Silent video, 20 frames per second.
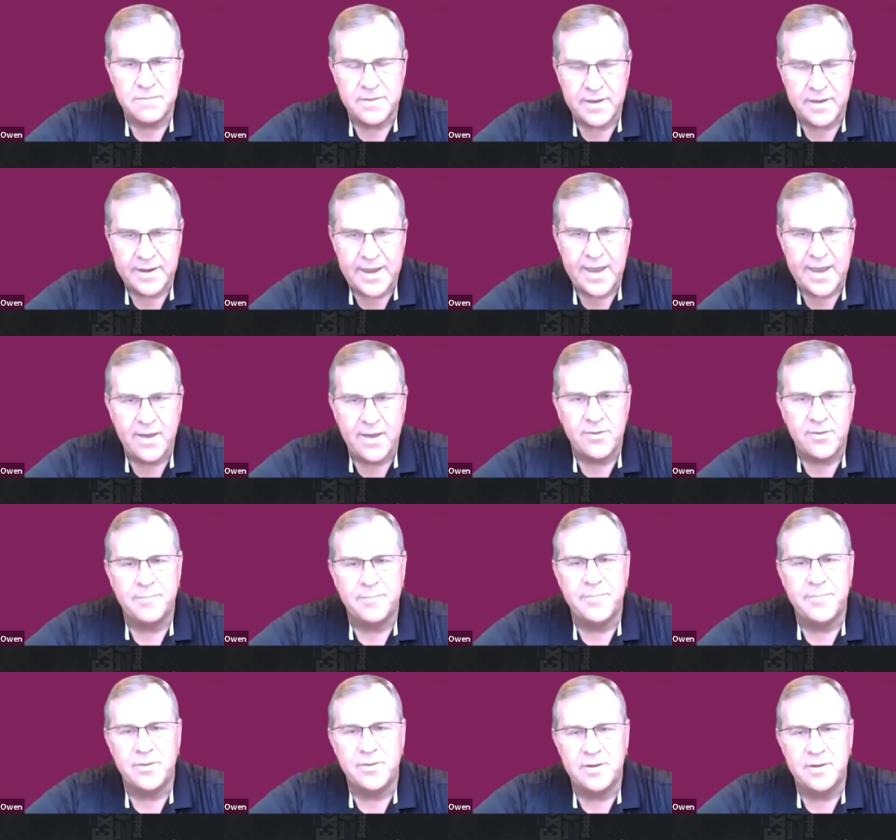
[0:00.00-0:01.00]
the
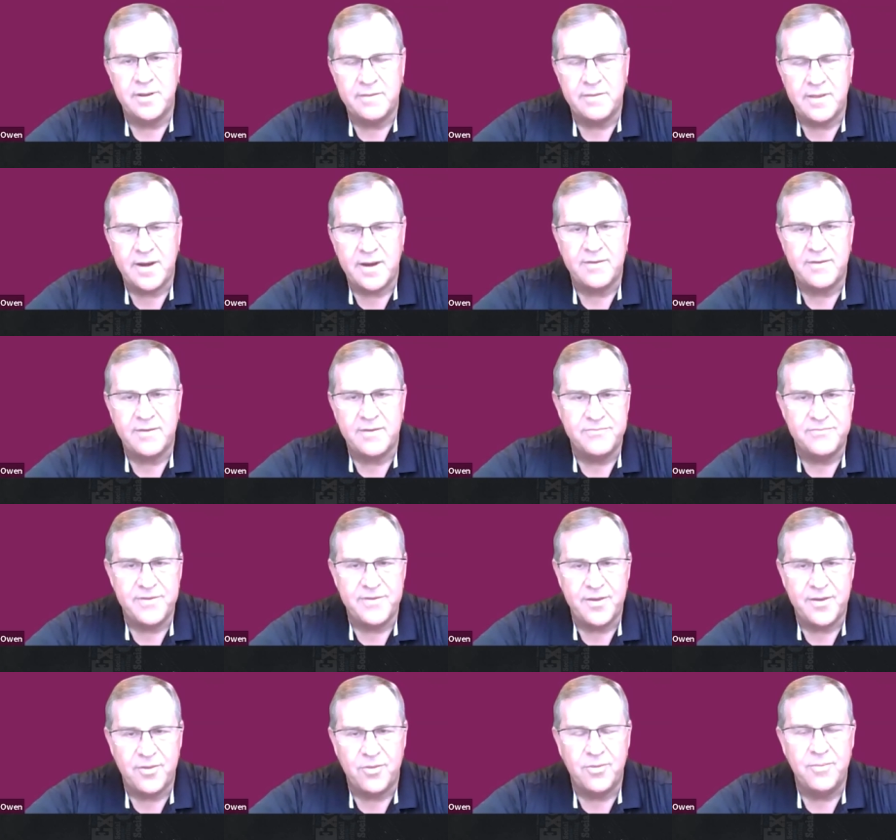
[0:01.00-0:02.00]
accountability that I
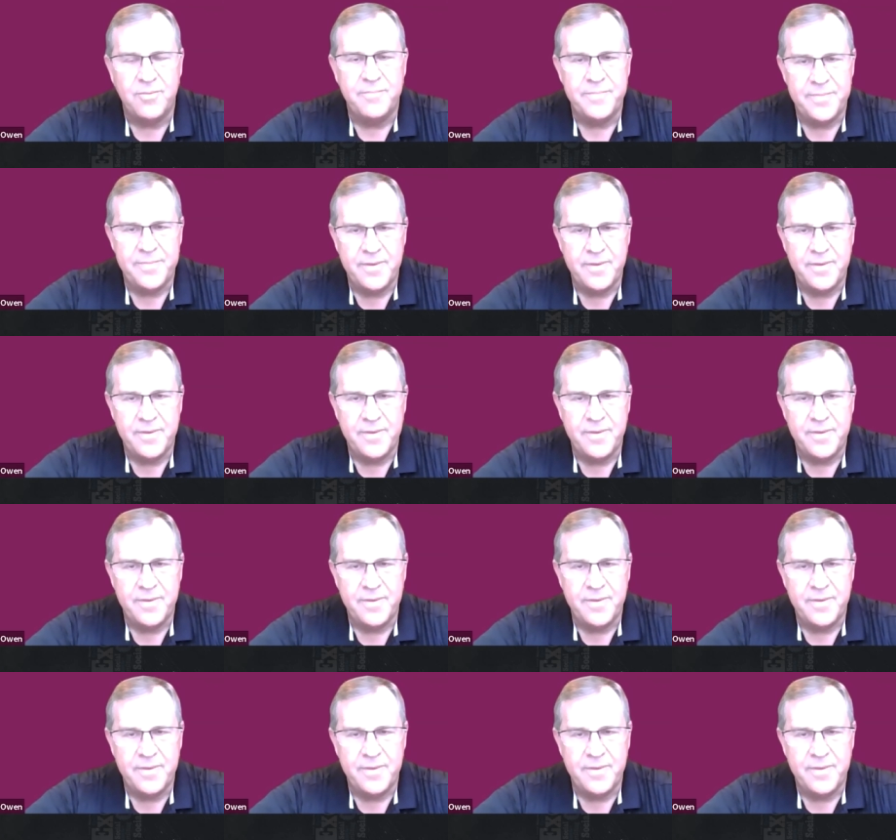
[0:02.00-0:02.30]
feel